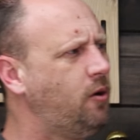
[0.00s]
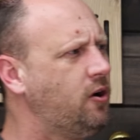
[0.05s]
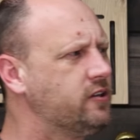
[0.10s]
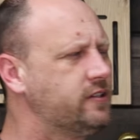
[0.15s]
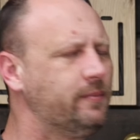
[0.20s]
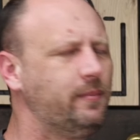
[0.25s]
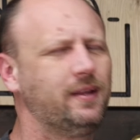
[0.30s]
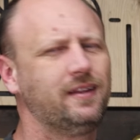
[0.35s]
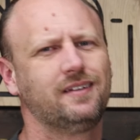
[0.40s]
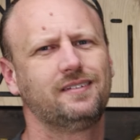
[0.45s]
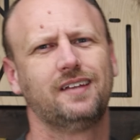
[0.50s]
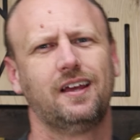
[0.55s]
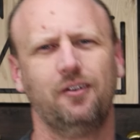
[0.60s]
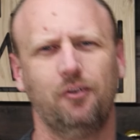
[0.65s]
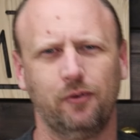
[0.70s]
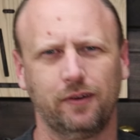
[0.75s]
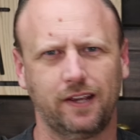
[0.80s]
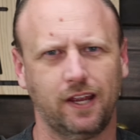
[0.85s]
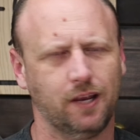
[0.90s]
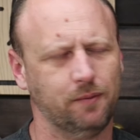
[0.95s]
parts about this I
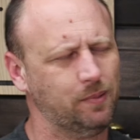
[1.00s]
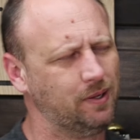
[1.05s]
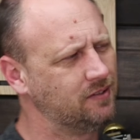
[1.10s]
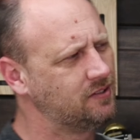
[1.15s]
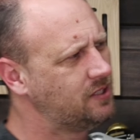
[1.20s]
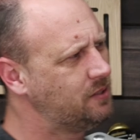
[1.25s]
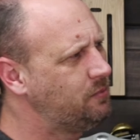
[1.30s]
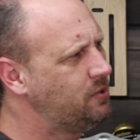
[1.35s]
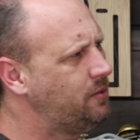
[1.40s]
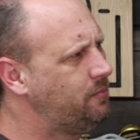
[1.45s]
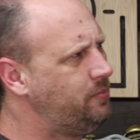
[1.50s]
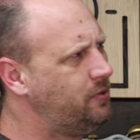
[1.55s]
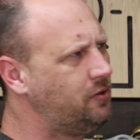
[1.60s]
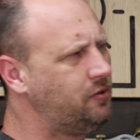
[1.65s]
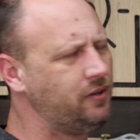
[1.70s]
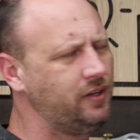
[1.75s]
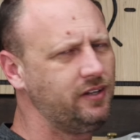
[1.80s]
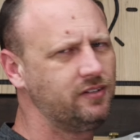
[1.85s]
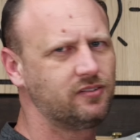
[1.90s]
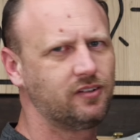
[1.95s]
don't care about. Some of the
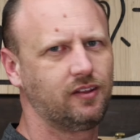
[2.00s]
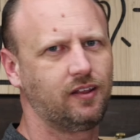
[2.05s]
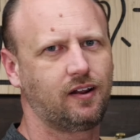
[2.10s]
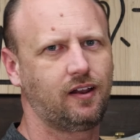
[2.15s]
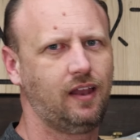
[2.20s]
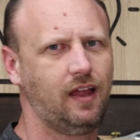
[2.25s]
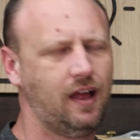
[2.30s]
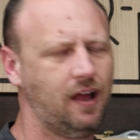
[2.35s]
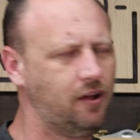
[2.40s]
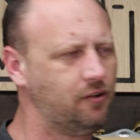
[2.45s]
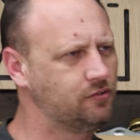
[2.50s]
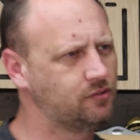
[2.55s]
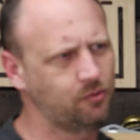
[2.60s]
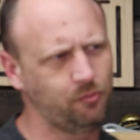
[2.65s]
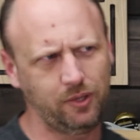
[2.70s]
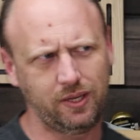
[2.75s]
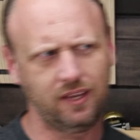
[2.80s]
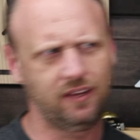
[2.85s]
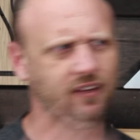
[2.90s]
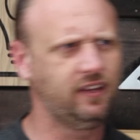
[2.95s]
buildings or the clouds, so
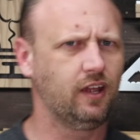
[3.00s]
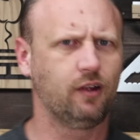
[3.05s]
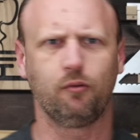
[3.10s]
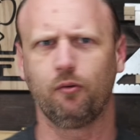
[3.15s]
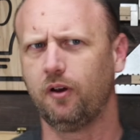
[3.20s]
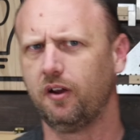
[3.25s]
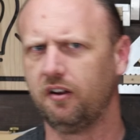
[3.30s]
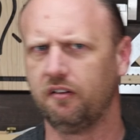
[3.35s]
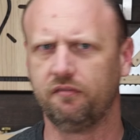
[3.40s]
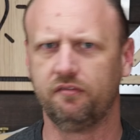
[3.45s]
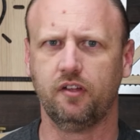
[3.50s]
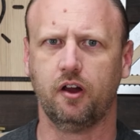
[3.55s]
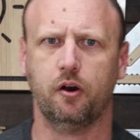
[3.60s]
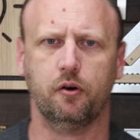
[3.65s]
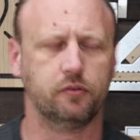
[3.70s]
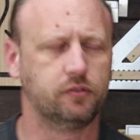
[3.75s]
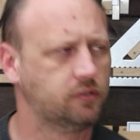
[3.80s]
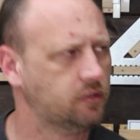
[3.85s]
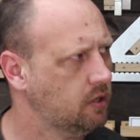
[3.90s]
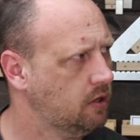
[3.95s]
we can get rid of
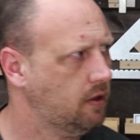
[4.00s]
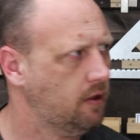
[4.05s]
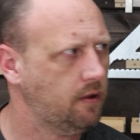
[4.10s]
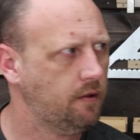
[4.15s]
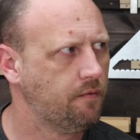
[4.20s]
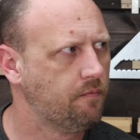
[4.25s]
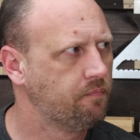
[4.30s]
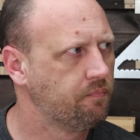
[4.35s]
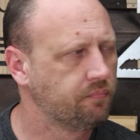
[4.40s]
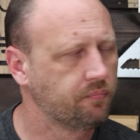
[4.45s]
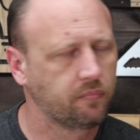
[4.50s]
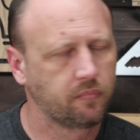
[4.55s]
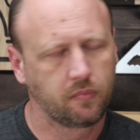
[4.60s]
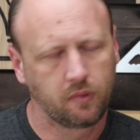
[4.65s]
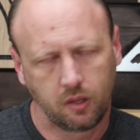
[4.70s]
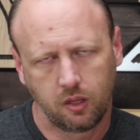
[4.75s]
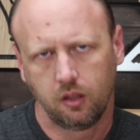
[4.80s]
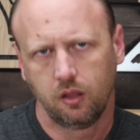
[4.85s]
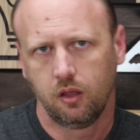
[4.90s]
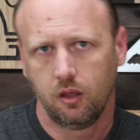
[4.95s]
those.
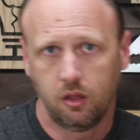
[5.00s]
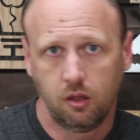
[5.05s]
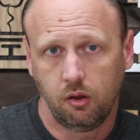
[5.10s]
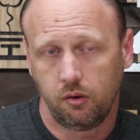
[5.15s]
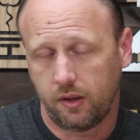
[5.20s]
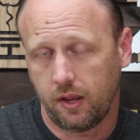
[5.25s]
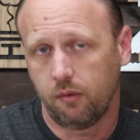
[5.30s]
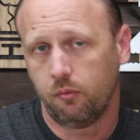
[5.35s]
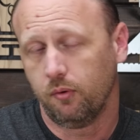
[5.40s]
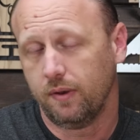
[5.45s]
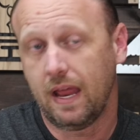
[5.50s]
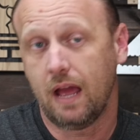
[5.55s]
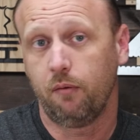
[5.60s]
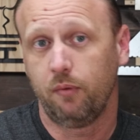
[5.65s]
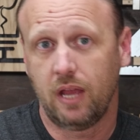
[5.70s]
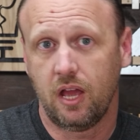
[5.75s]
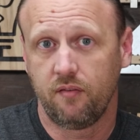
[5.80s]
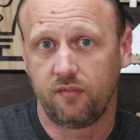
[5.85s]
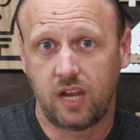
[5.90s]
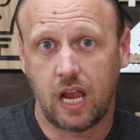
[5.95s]
Okay, well now
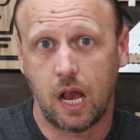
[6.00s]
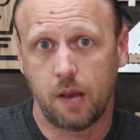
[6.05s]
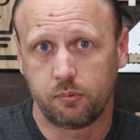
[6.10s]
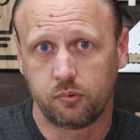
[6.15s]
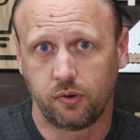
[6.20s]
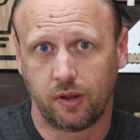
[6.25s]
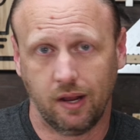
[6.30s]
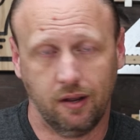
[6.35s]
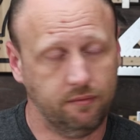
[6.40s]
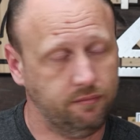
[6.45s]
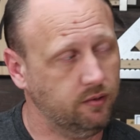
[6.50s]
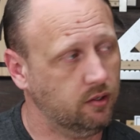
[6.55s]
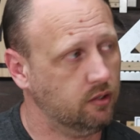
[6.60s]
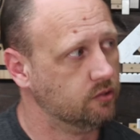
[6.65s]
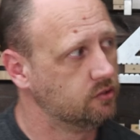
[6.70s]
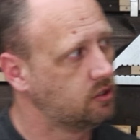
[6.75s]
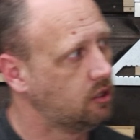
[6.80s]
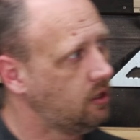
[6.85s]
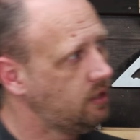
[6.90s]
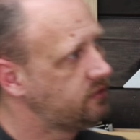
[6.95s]
we have gaps we got to fill.
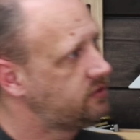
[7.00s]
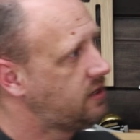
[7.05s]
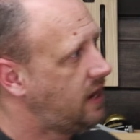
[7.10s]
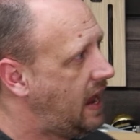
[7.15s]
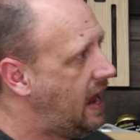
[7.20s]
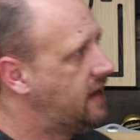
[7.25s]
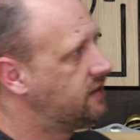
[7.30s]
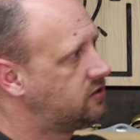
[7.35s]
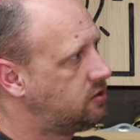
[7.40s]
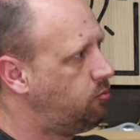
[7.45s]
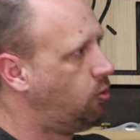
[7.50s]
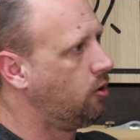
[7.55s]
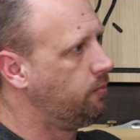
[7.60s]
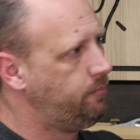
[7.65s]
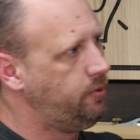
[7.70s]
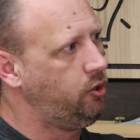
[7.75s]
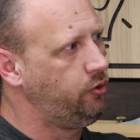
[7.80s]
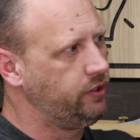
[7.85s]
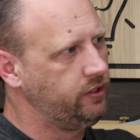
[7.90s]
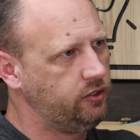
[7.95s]
So let's add some more
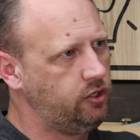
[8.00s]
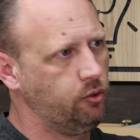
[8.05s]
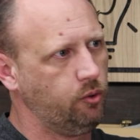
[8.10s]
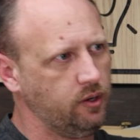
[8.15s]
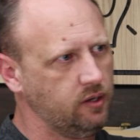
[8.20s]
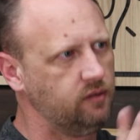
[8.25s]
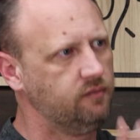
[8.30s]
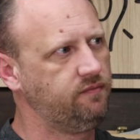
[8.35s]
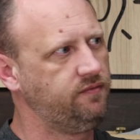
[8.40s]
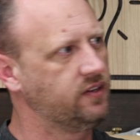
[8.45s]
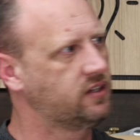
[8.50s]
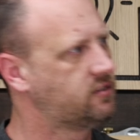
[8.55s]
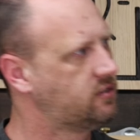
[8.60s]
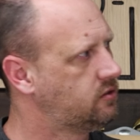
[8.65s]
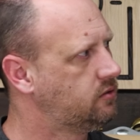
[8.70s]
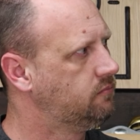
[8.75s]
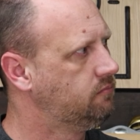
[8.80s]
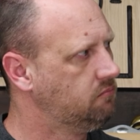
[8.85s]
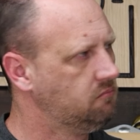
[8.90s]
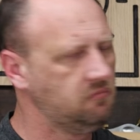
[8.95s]
building to it and fix,
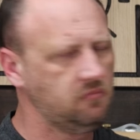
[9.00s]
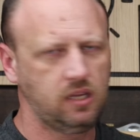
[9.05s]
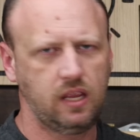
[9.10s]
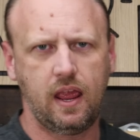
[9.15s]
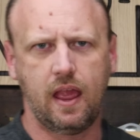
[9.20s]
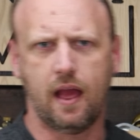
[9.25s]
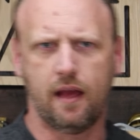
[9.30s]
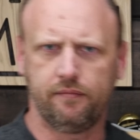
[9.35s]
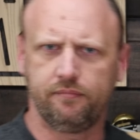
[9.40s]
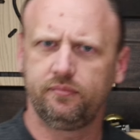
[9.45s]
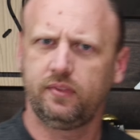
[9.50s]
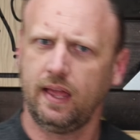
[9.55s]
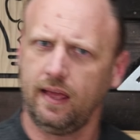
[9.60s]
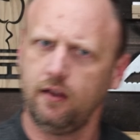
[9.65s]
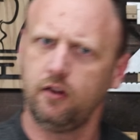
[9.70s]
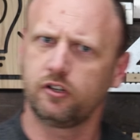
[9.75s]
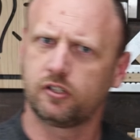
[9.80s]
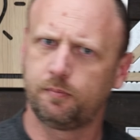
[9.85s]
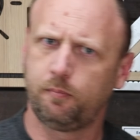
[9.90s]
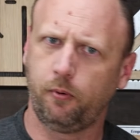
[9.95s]
yeah, that
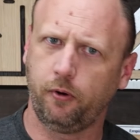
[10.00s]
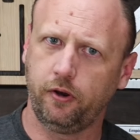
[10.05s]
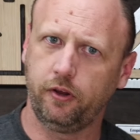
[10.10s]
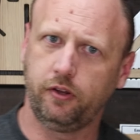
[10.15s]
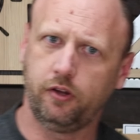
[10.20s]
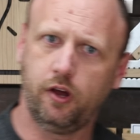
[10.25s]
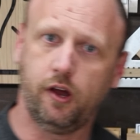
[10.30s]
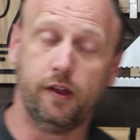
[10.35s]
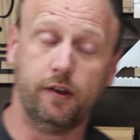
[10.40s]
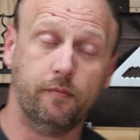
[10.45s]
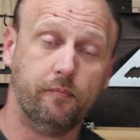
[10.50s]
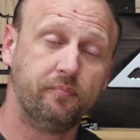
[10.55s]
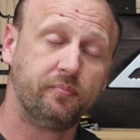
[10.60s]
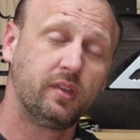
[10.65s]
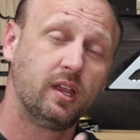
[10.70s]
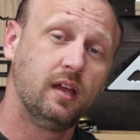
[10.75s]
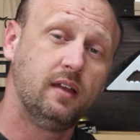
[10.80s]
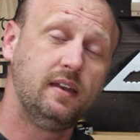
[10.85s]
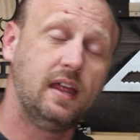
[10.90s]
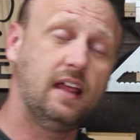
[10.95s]
looks pretty good.
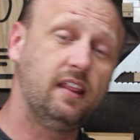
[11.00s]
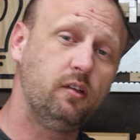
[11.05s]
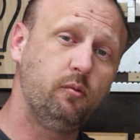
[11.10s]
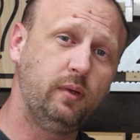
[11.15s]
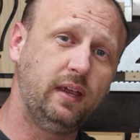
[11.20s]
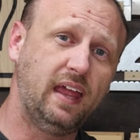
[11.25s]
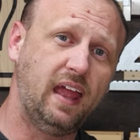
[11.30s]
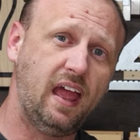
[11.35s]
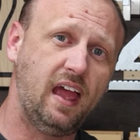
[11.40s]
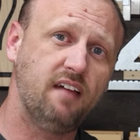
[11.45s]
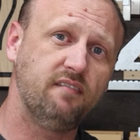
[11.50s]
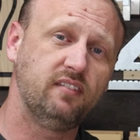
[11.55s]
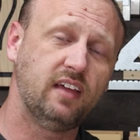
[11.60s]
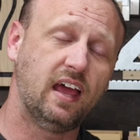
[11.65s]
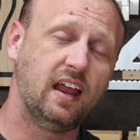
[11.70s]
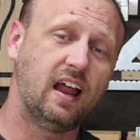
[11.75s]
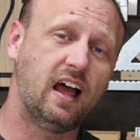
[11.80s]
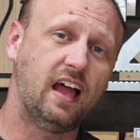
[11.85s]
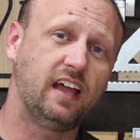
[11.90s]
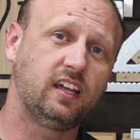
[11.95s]
Now that we have
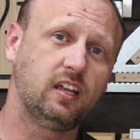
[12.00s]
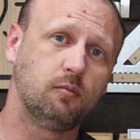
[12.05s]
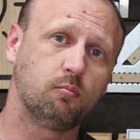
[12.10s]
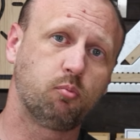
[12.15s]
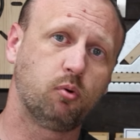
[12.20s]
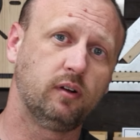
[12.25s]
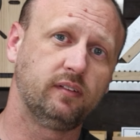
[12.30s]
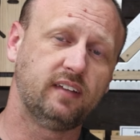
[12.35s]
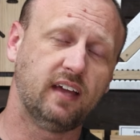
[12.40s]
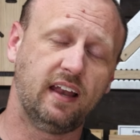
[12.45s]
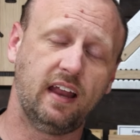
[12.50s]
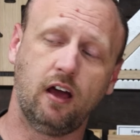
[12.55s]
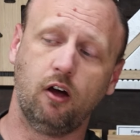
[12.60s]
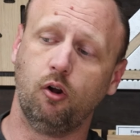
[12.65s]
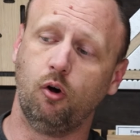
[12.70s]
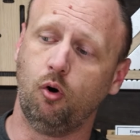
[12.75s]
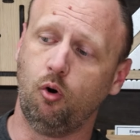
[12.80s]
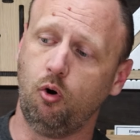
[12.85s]
that, I can print that out